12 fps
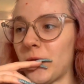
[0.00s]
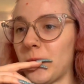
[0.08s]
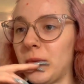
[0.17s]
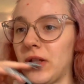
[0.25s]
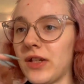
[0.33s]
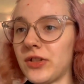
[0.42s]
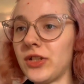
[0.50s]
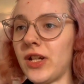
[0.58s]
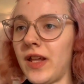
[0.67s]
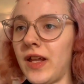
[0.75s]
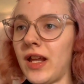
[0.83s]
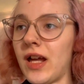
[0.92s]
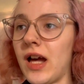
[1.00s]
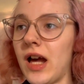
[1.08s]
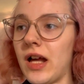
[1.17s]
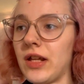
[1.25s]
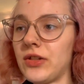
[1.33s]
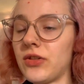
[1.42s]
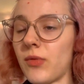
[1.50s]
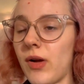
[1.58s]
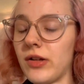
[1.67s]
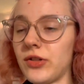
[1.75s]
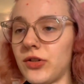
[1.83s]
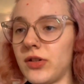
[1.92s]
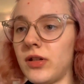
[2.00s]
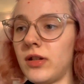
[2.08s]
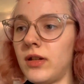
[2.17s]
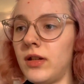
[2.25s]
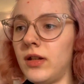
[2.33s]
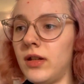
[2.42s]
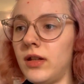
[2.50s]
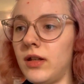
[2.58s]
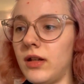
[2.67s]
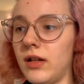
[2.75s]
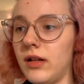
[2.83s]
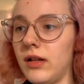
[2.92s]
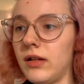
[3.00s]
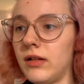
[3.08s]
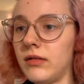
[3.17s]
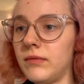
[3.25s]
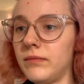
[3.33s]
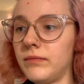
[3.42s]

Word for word: but yesterday I swatched uh,